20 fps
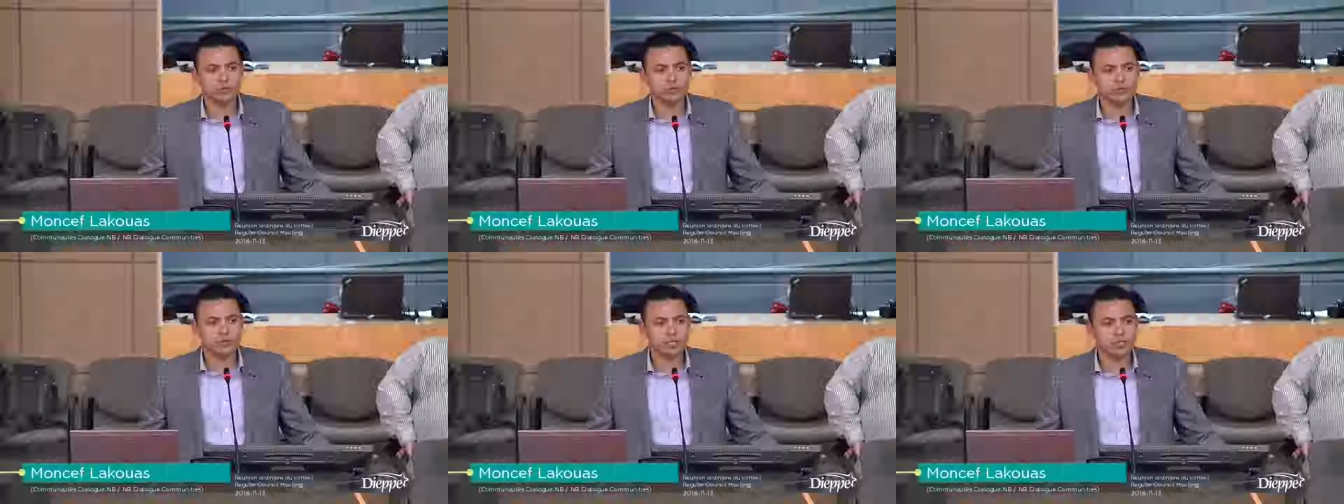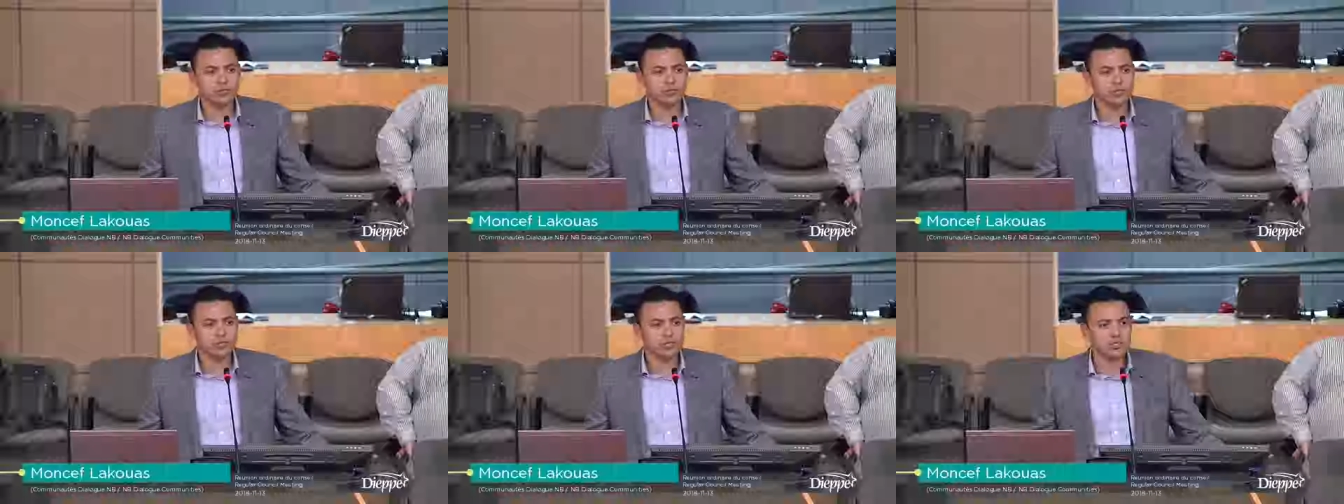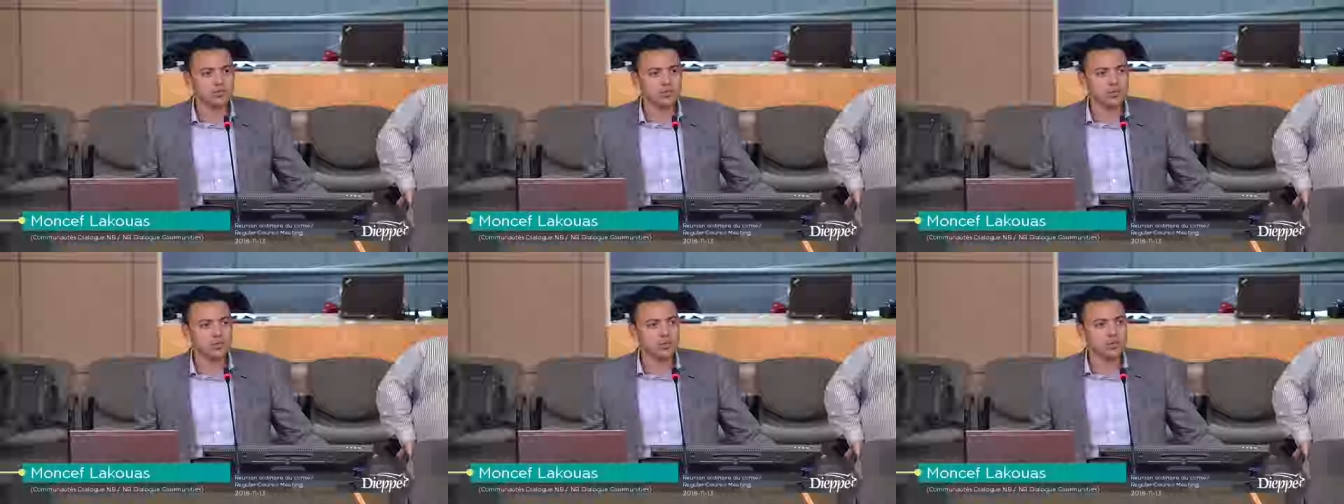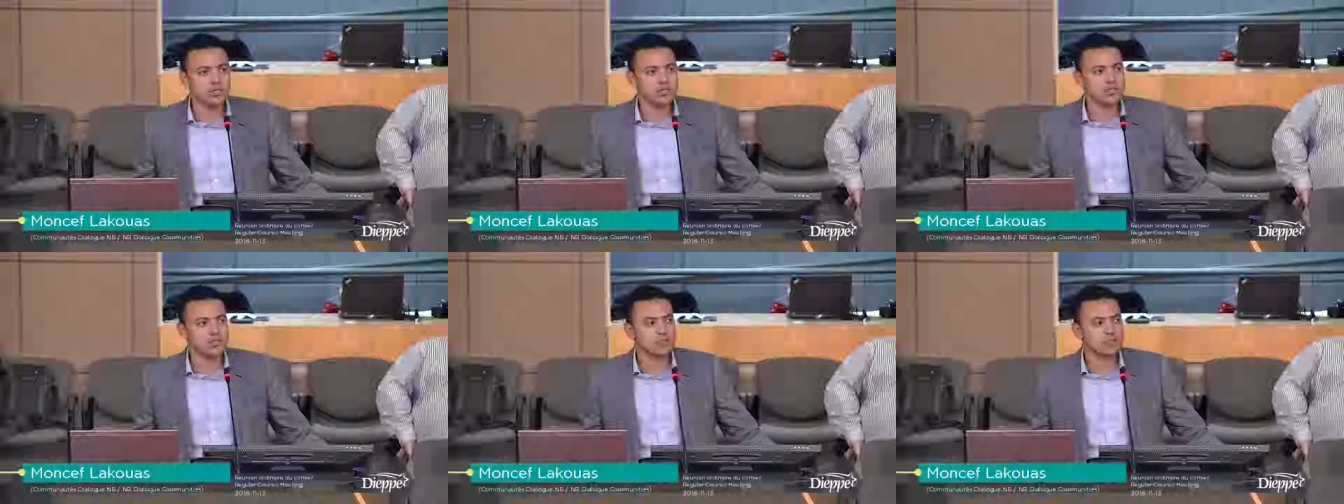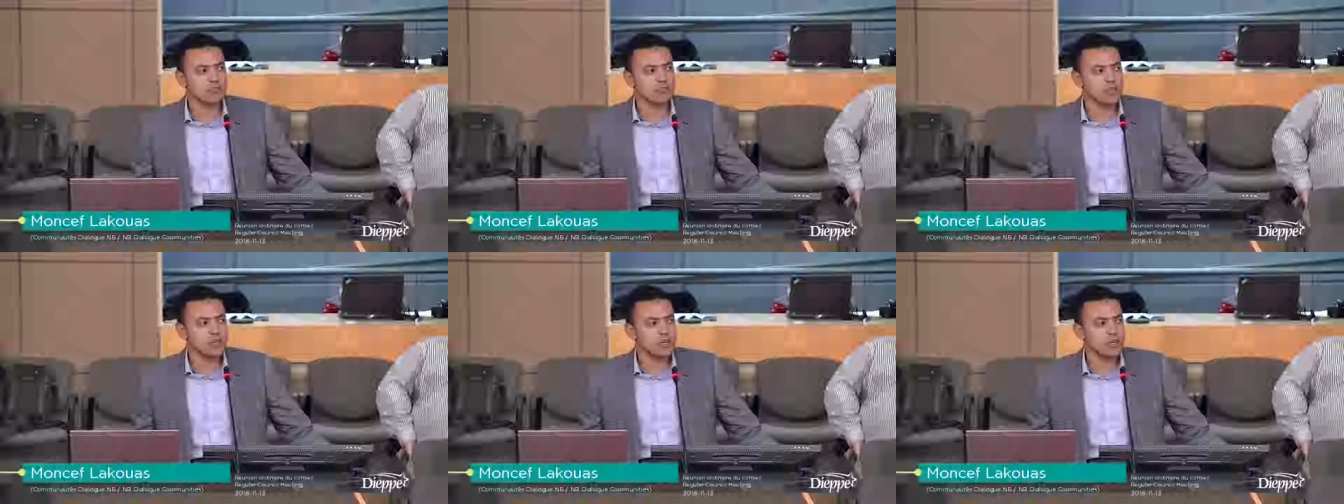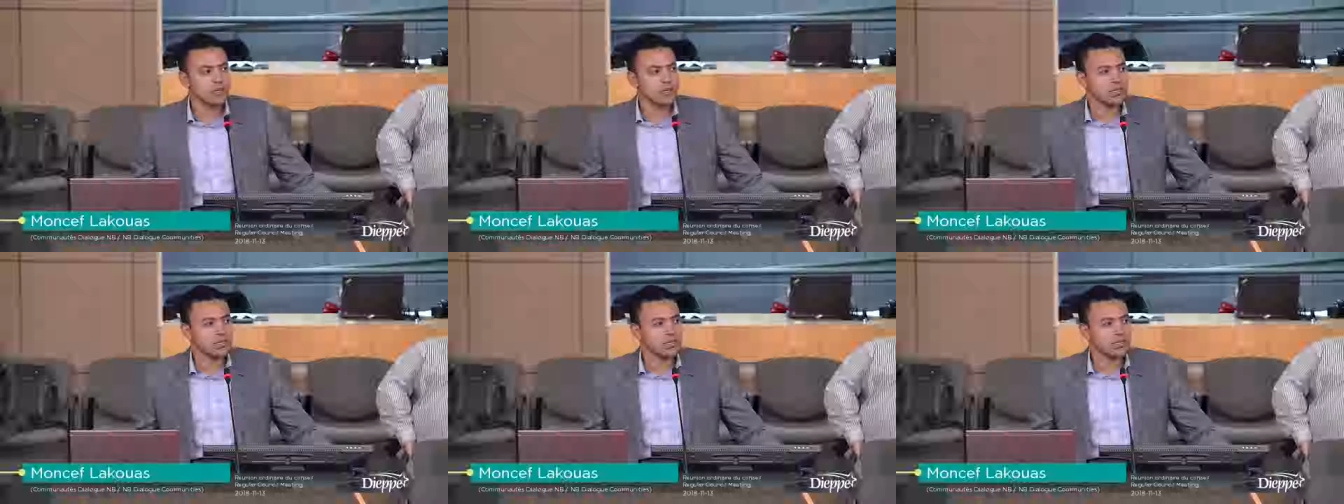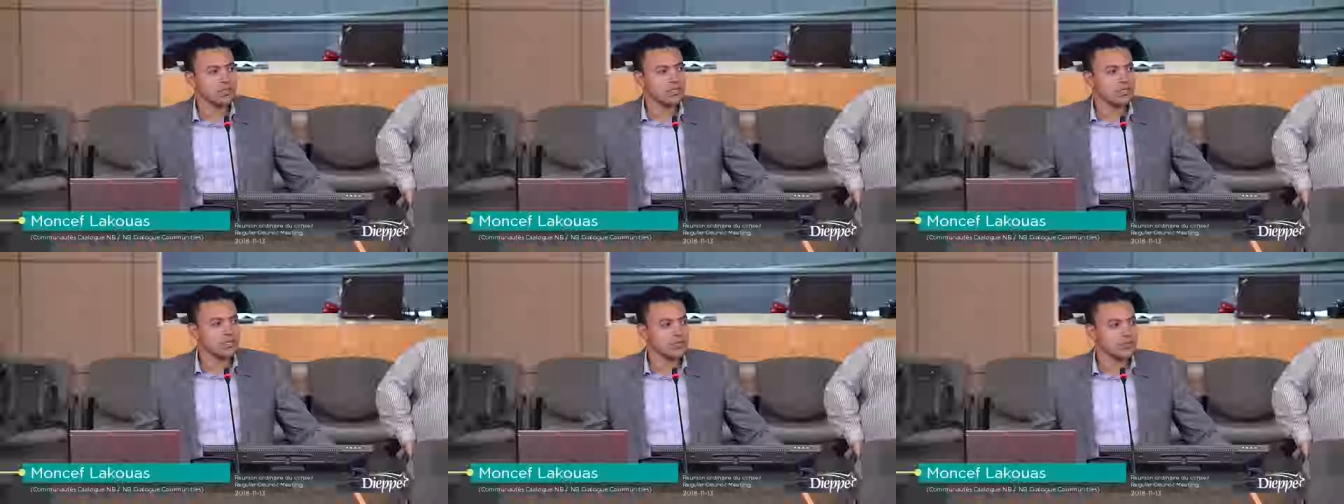They've joined
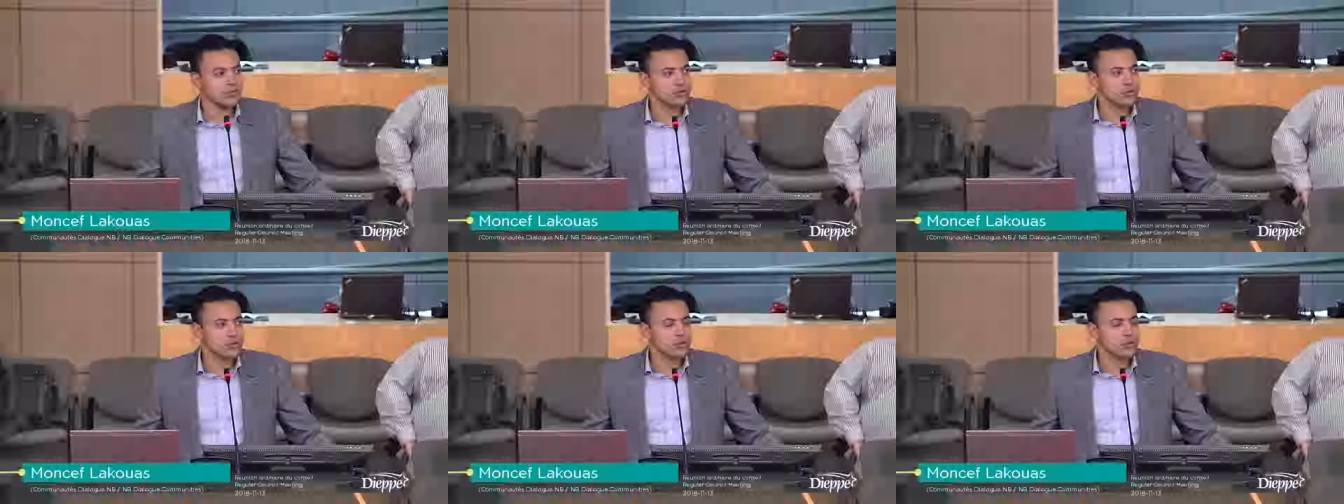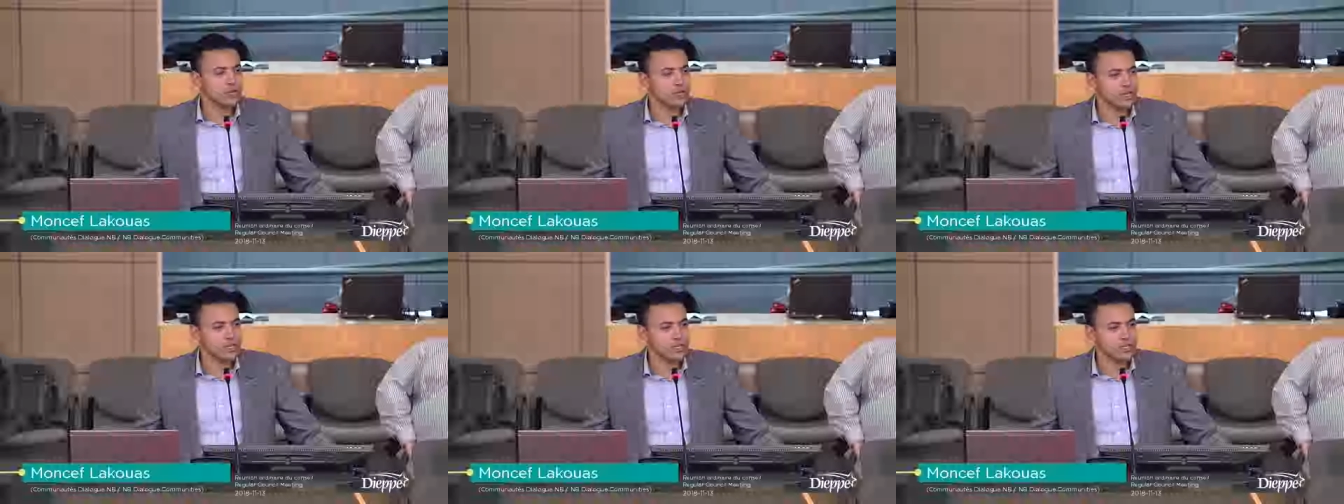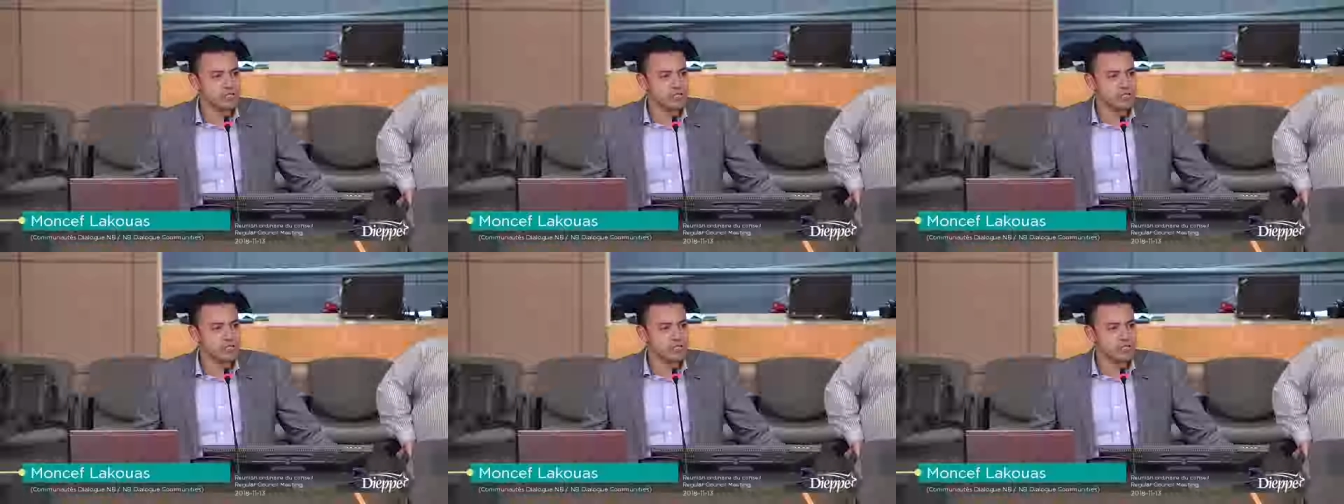approximately 50